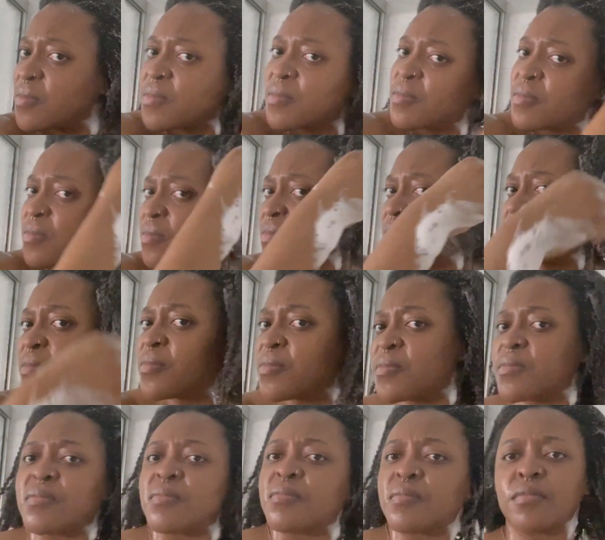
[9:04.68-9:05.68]
not
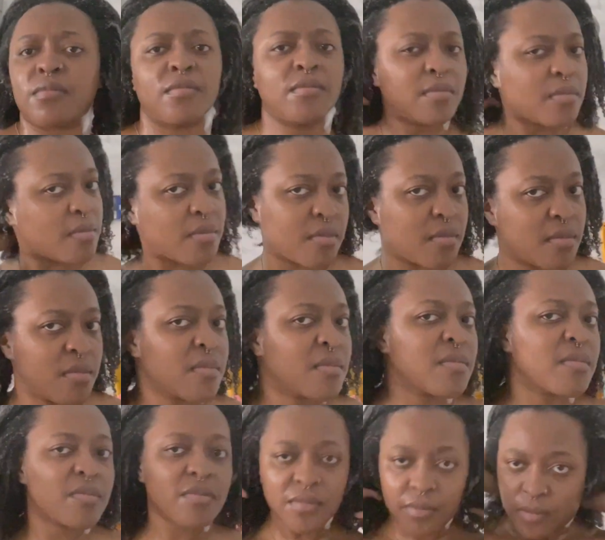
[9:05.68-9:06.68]
crazy different, but
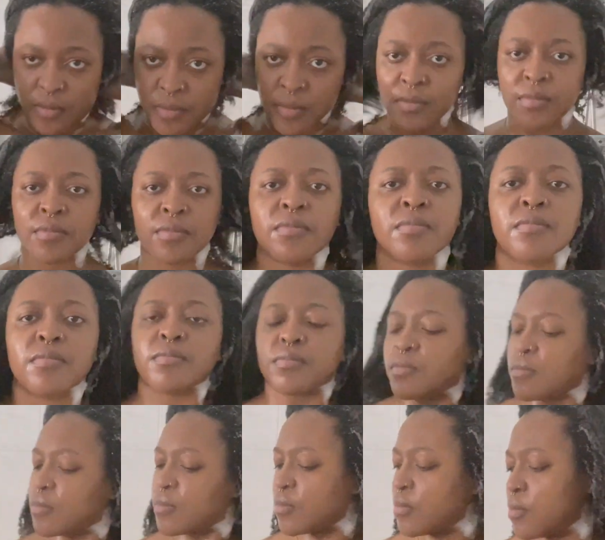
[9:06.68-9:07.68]
there have been tweaks
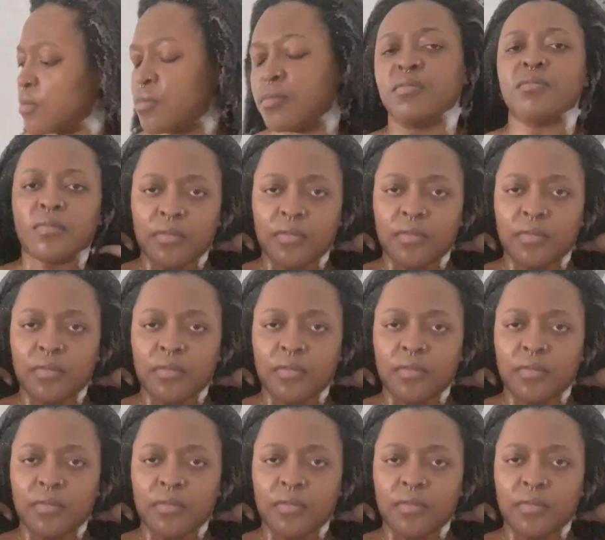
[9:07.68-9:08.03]
made.